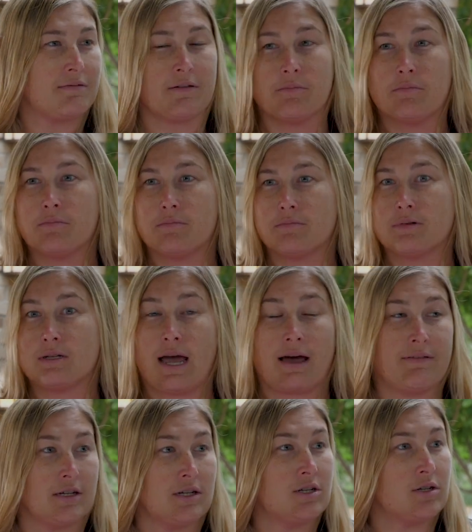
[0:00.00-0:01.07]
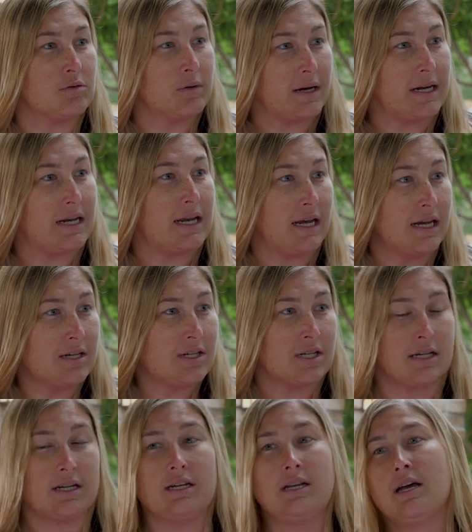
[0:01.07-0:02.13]
from having to do
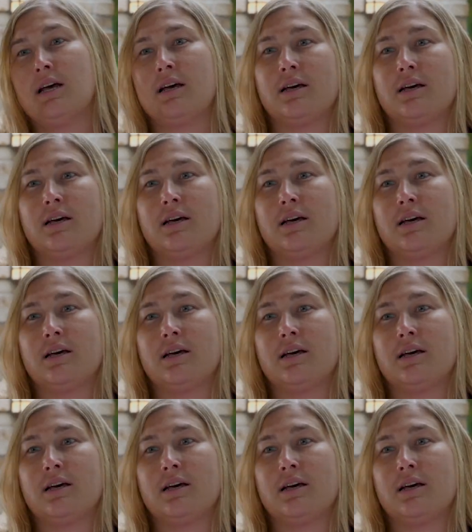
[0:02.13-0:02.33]
radiation,